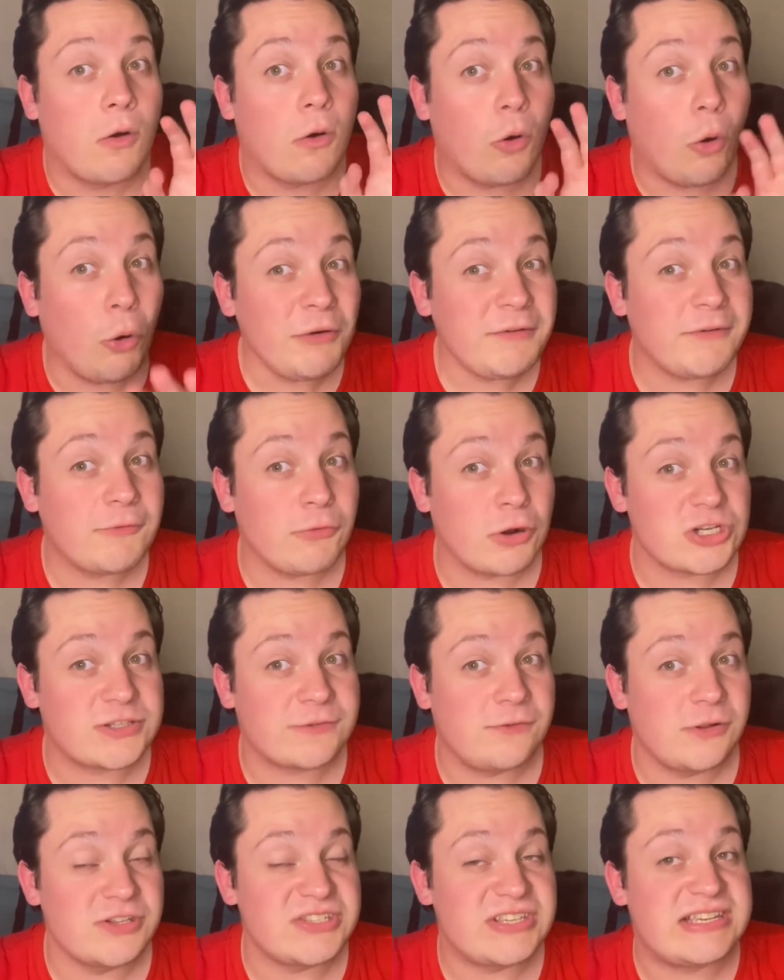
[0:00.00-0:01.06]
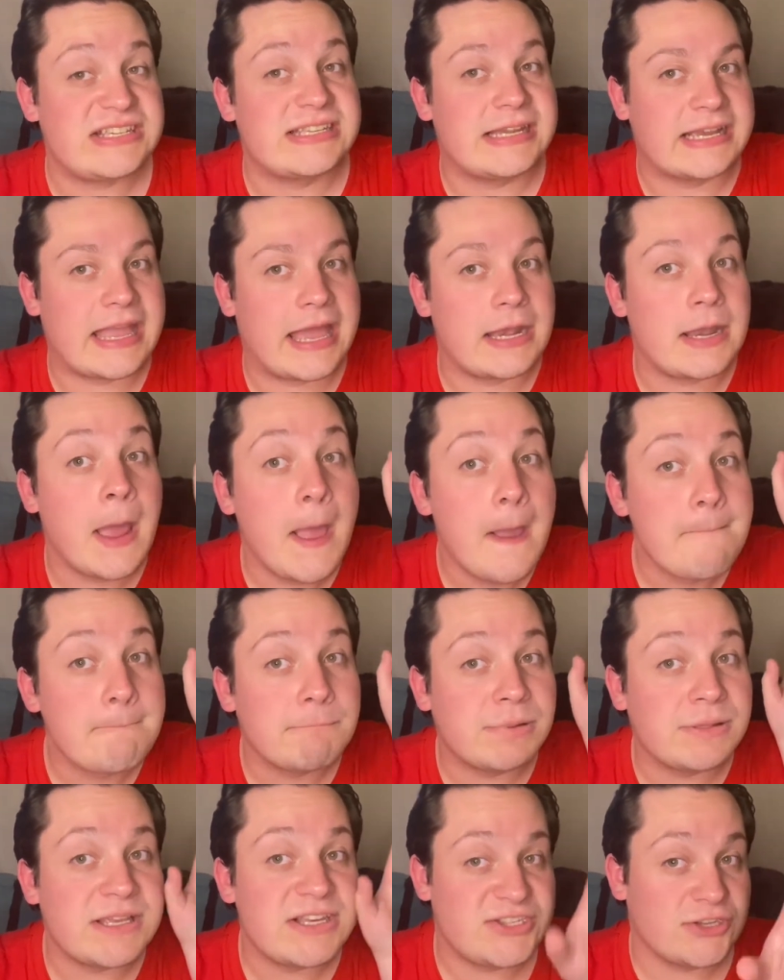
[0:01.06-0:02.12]
Or if you watched the full season again,
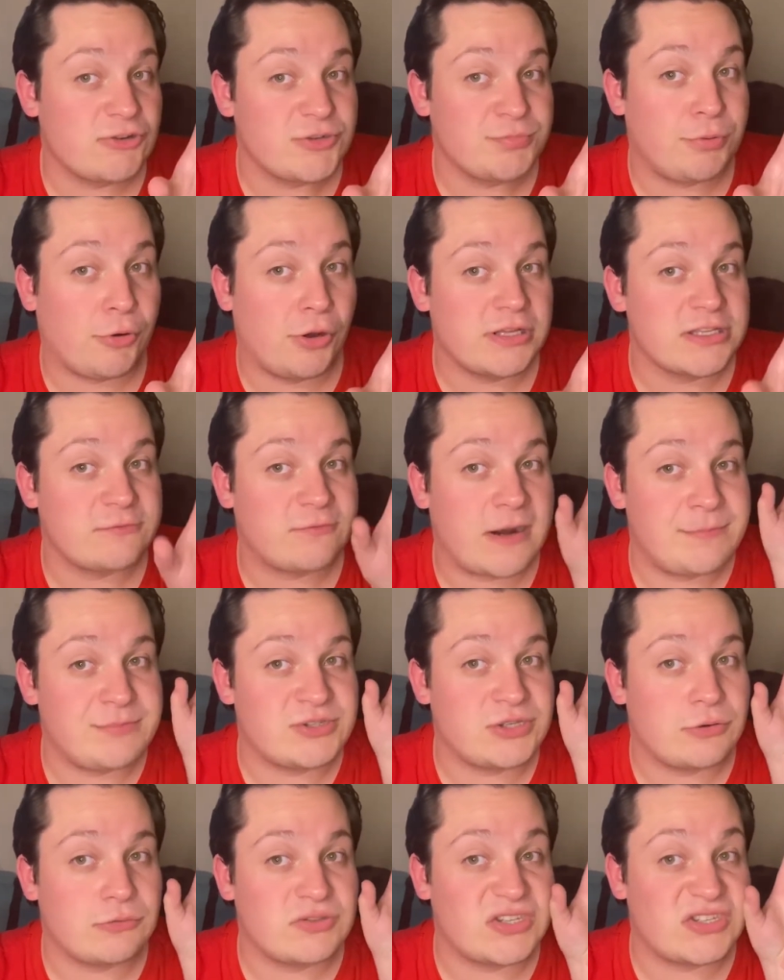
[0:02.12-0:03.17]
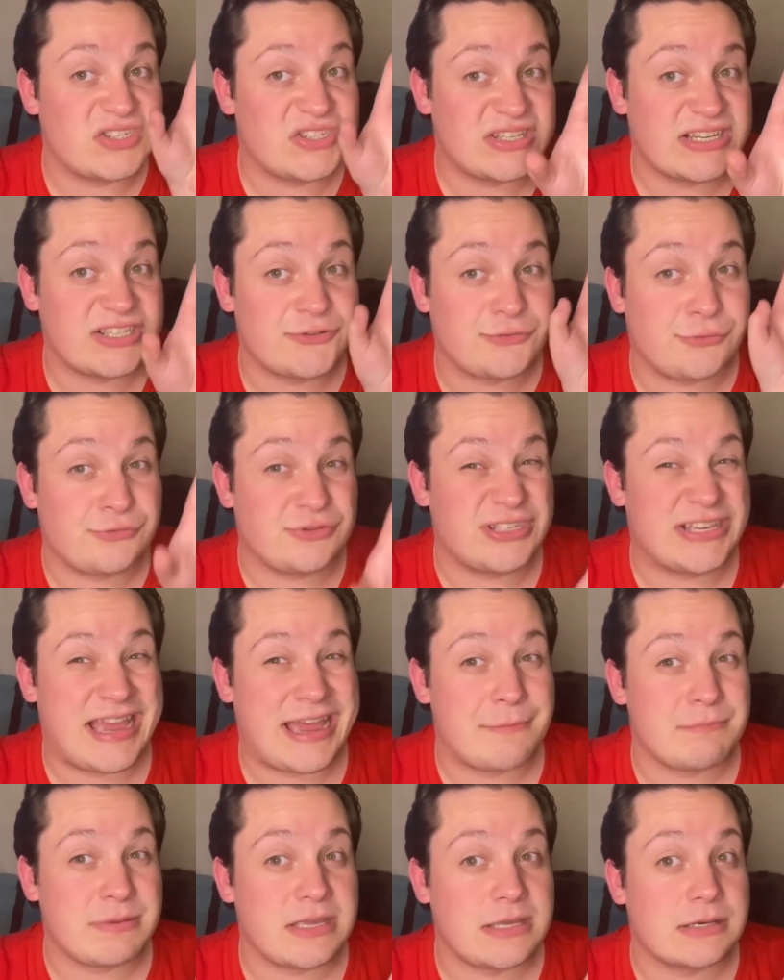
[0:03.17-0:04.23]
please no spoilers for episodes 6 through
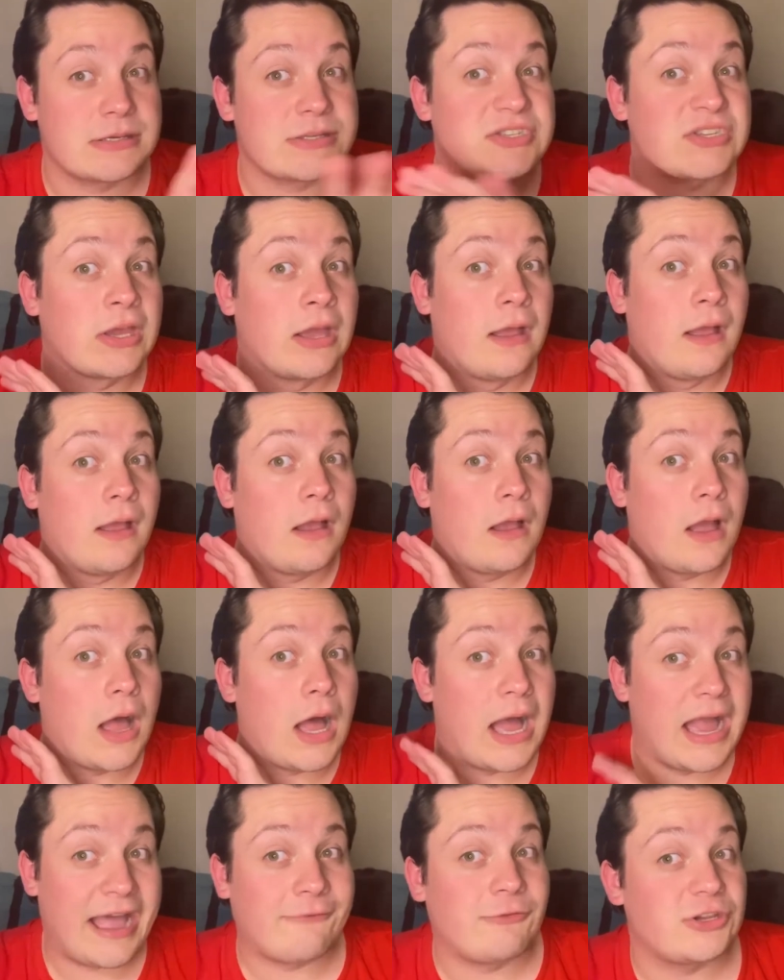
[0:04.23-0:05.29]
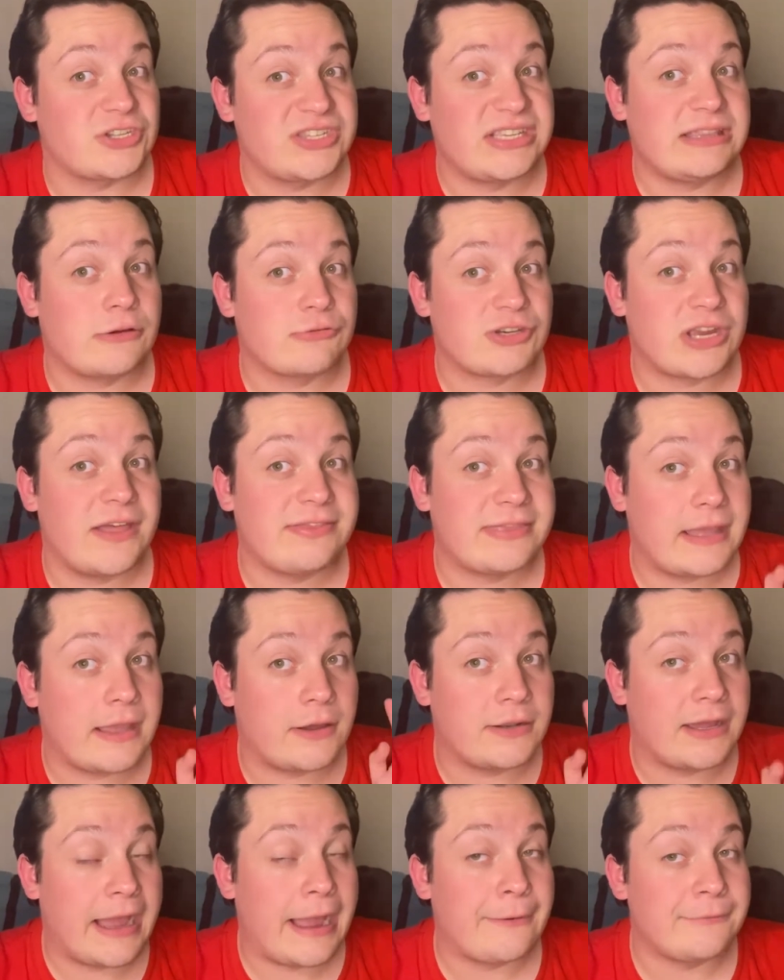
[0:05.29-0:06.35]
10, because I have not seen those yet. They
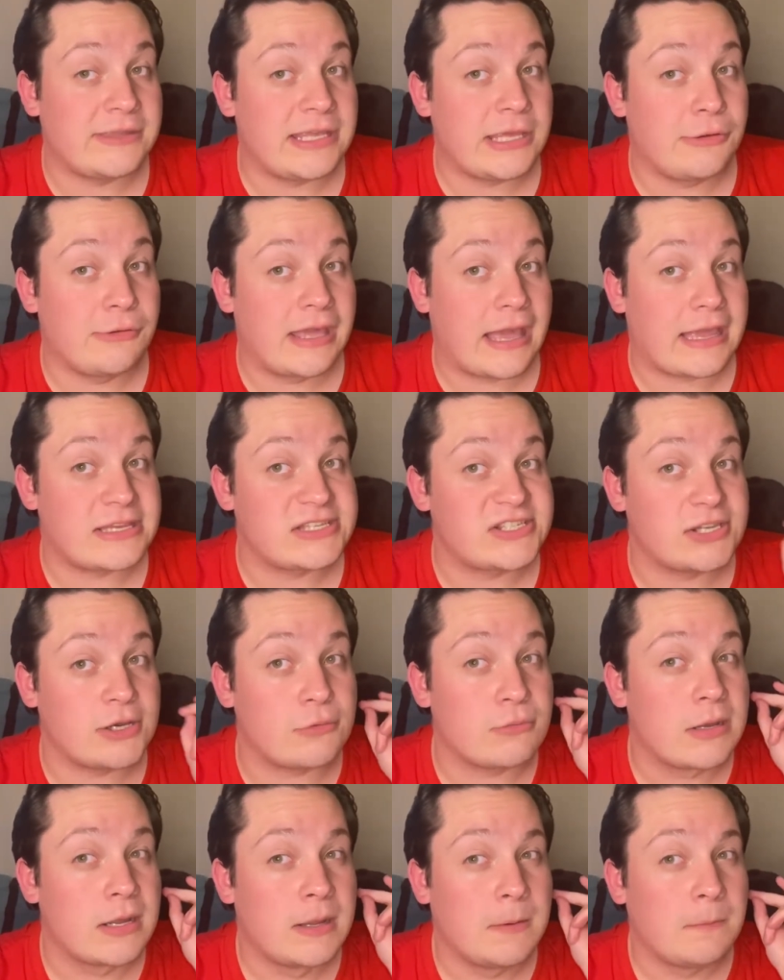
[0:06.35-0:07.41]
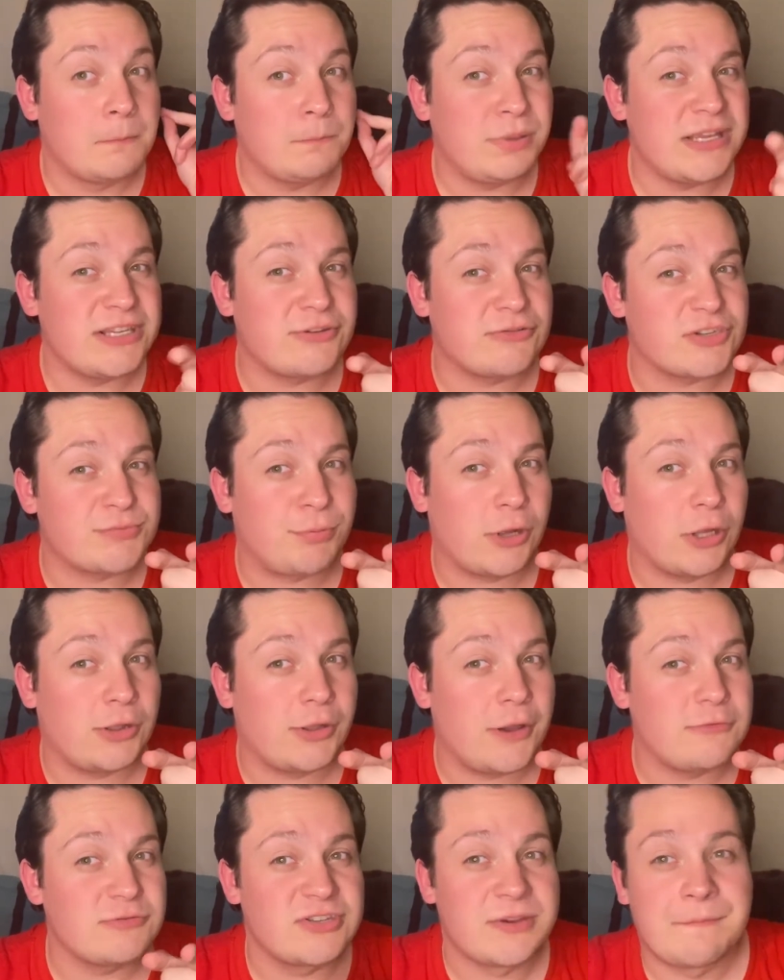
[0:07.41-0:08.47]
are not out in the UK, so please don't spoil
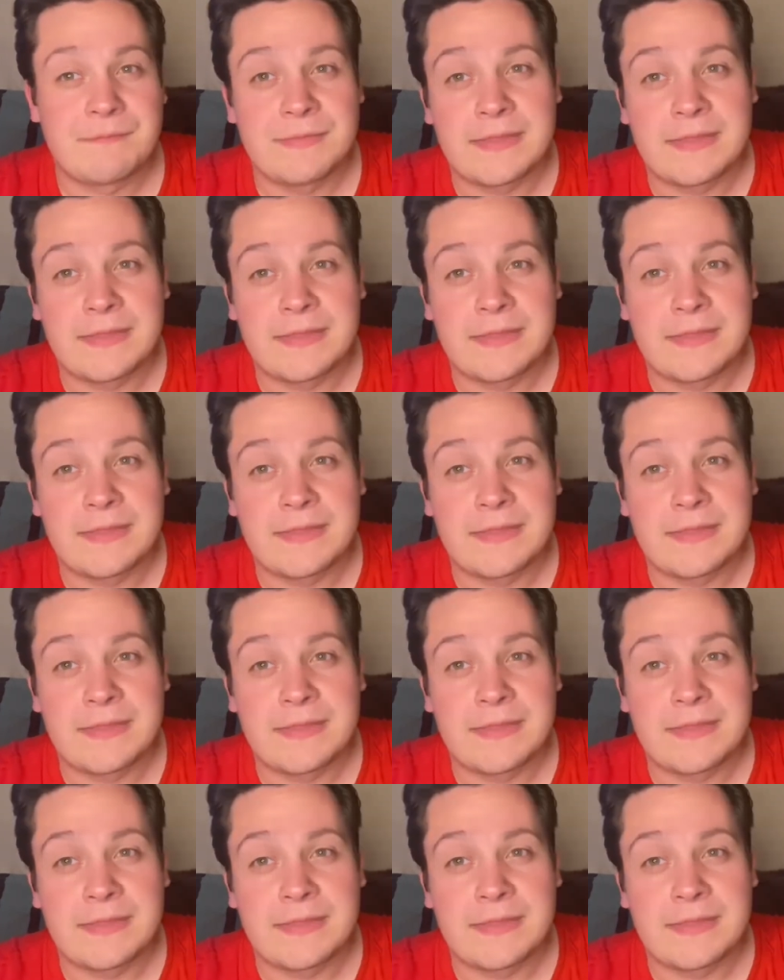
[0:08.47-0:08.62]
those.